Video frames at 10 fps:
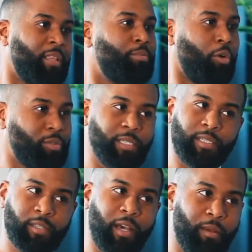The process
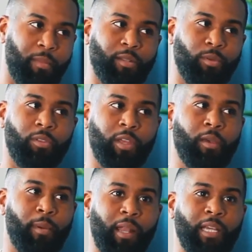is kind of mad when you think
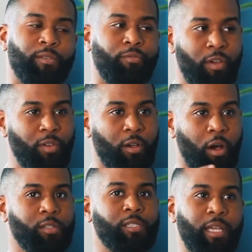about it. It's a very
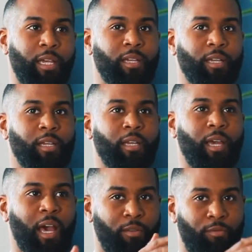costly
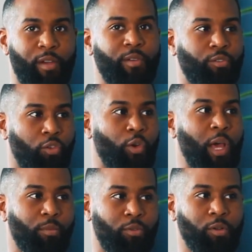and very drawn
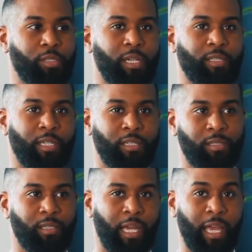out process. And
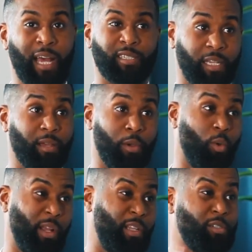it actually can be
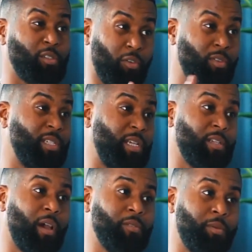quite discouraging at
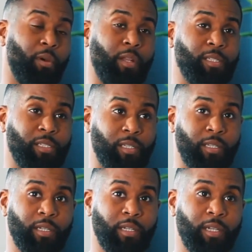times, to be honest, as a
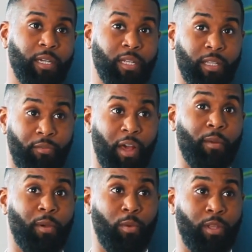
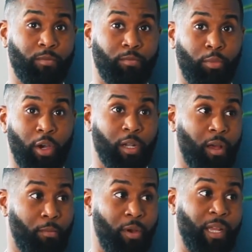developer, when you're putting a
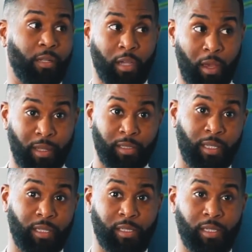lot of money and time into
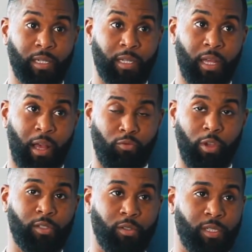this and
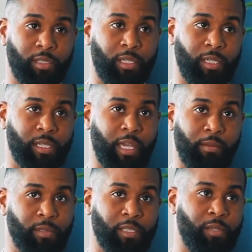resource into these
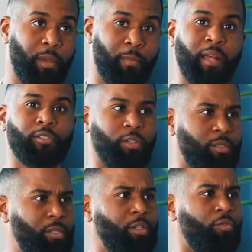schemes. It's a bit mad. So
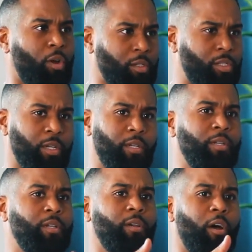you've got to
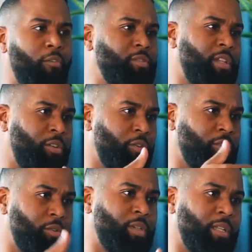obviously do your
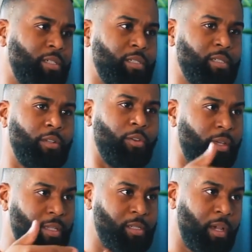due diligence and look
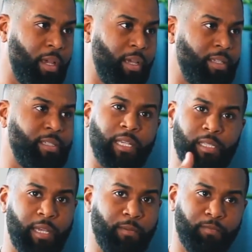at the site,
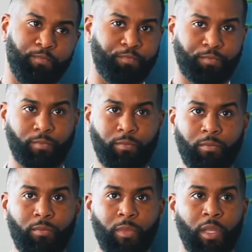assess it.
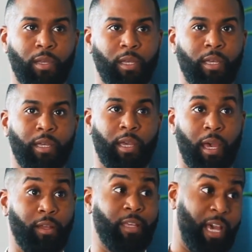
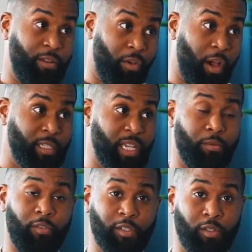Get advice, get
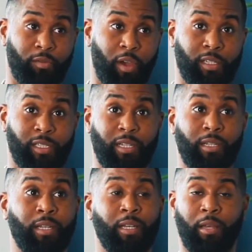professional advice
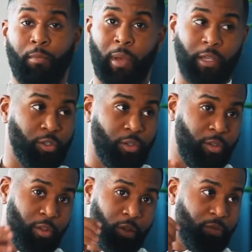in, make sure
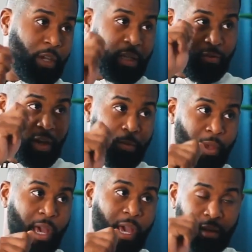you've got your
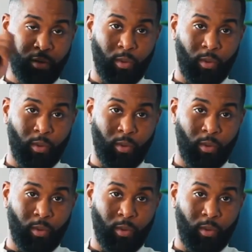developer hat and